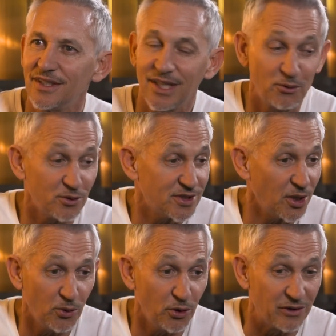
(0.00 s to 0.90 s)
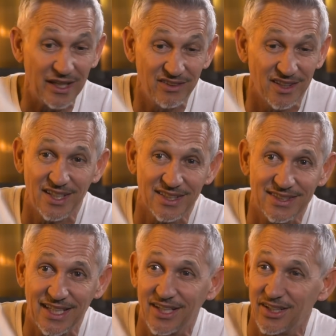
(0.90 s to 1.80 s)
They were so awful. Even at the
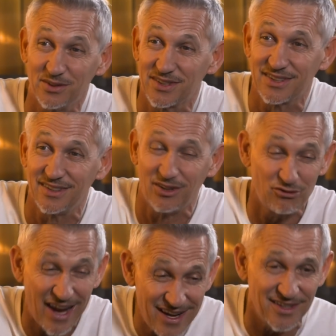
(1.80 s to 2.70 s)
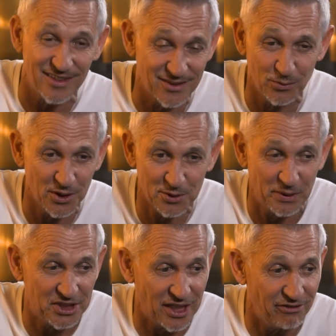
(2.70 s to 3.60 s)
Azteca, it was horrendous, worst
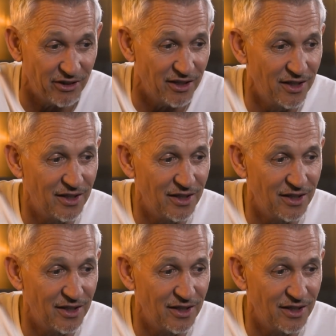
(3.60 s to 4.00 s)
pitch ever.